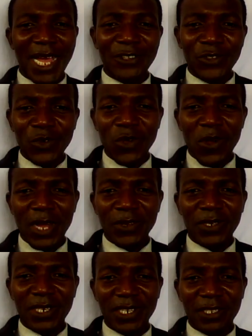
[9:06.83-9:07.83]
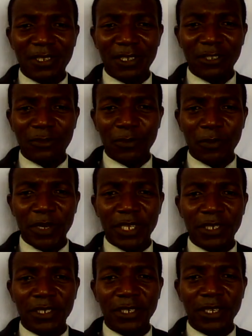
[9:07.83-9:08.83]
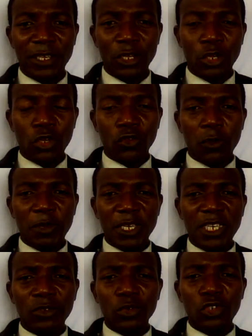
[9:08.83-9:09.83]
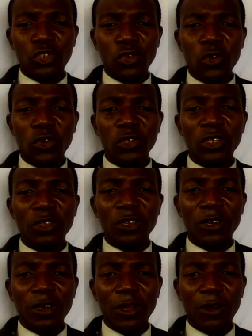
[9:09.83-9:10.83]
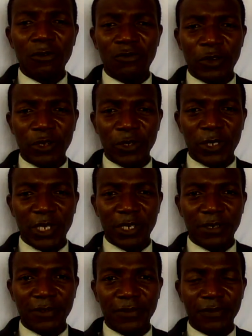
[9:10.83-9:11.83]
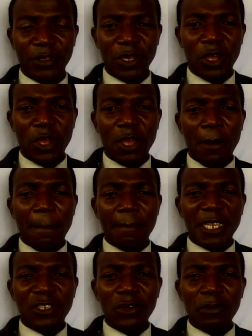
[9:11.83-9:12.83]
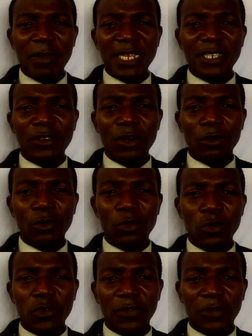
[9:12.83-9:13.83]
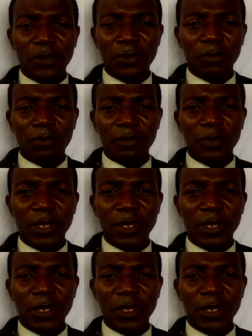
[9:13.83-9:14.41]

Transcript: Now, as you go out this moment to begin to show love for yourself, may the Almighty God go with you.